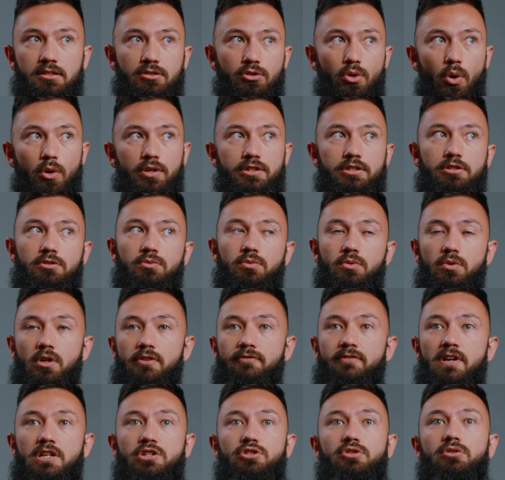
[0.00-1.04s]
going to
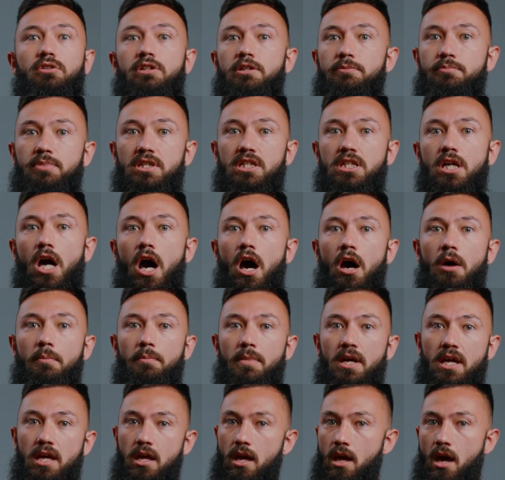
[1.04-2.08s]
eventually
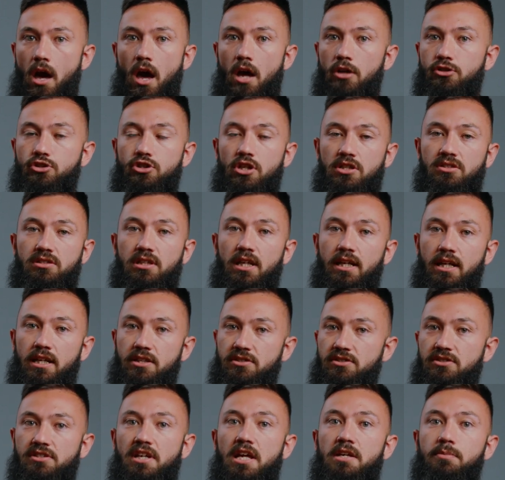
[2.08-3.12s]
become just like a
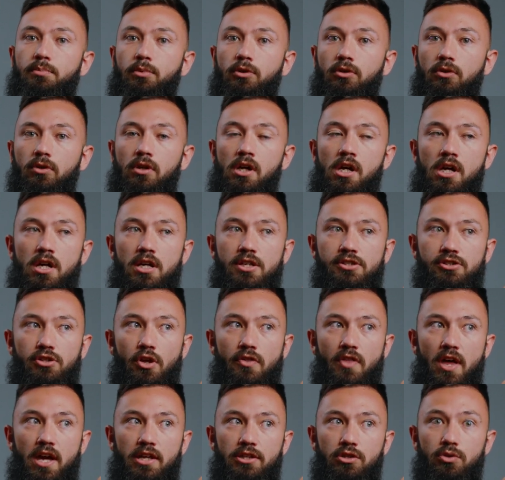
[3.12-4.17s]
staple so
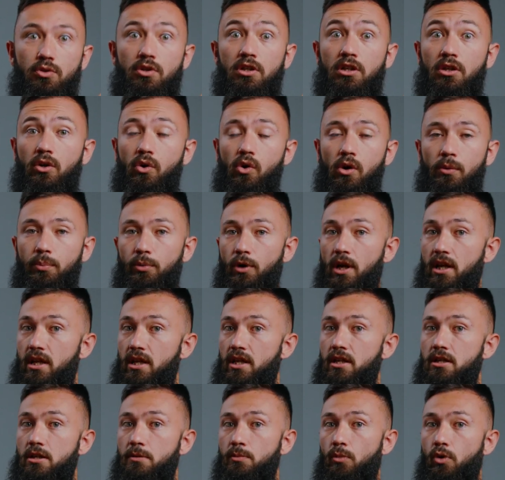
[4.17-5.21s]
that you can incorporate
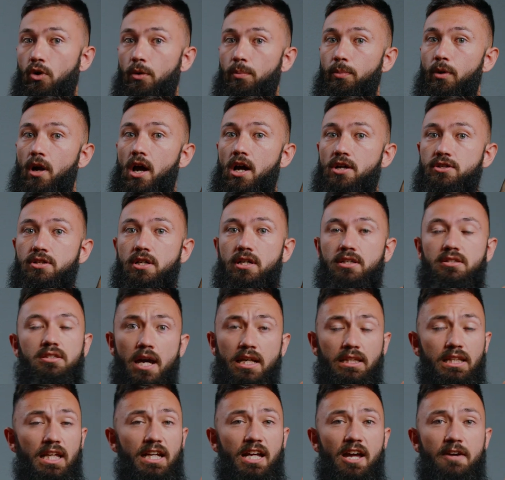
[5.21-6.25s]
it into more projects.
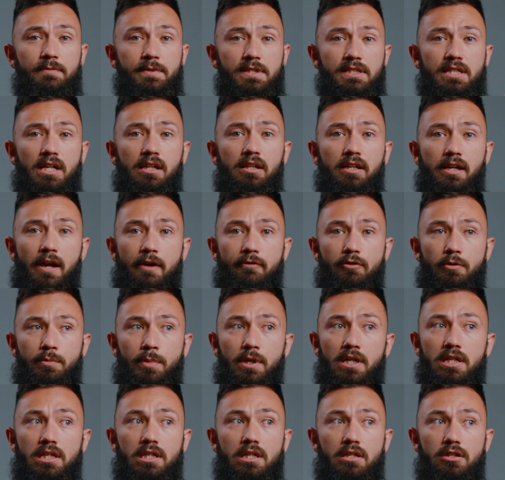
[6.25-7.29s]
And like I've been telling
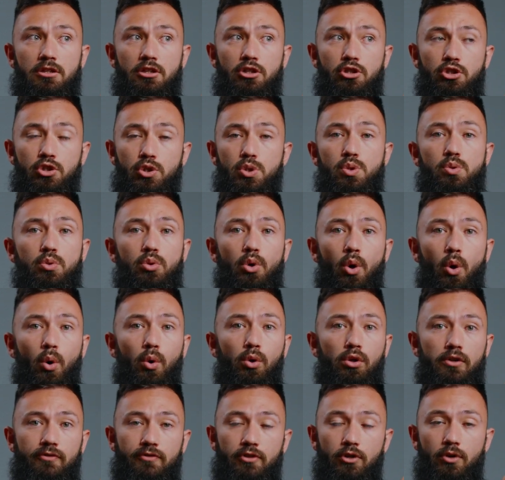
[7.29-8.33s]
everybody, the new
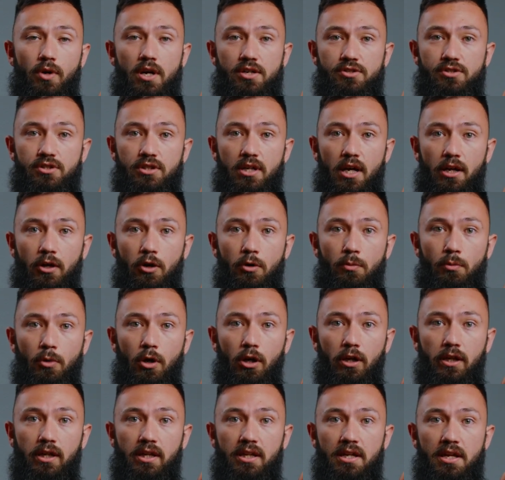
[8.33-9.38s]
goal of the Crested Gecko
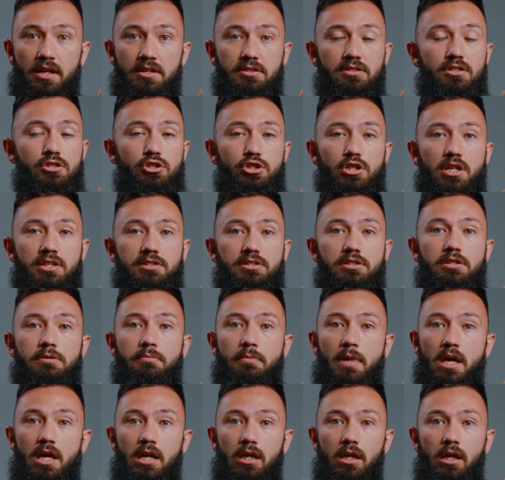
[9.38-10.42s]
market isn't just to
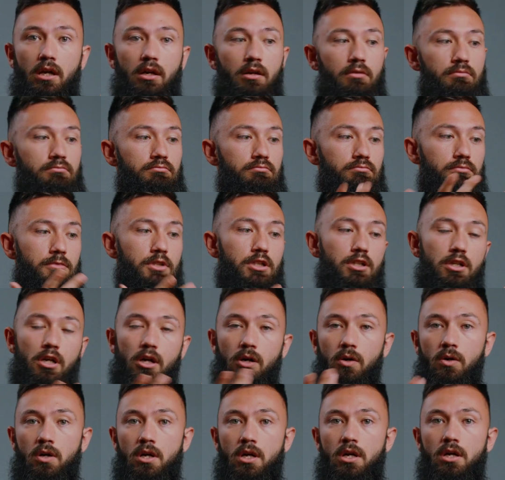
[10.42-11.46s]
make,
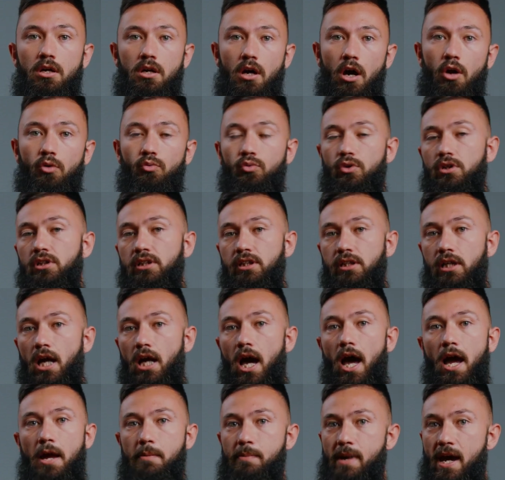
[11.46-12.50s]
a really
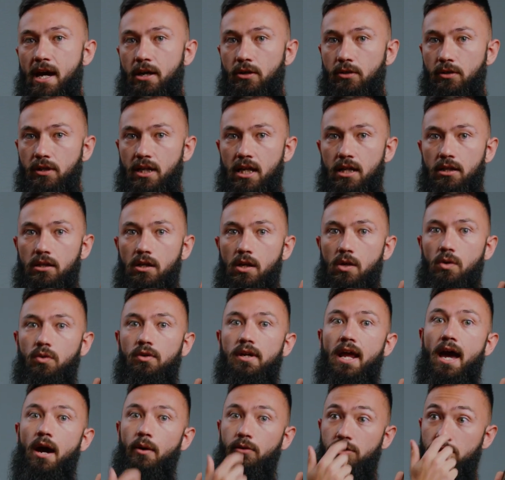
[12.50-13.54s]
high pattern gecko.
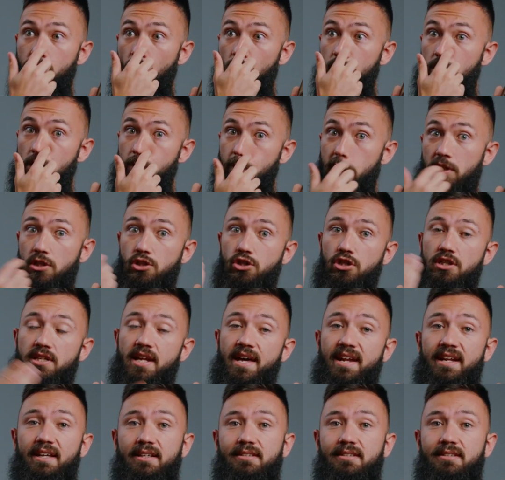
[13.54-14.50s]
Now it's going to be genetic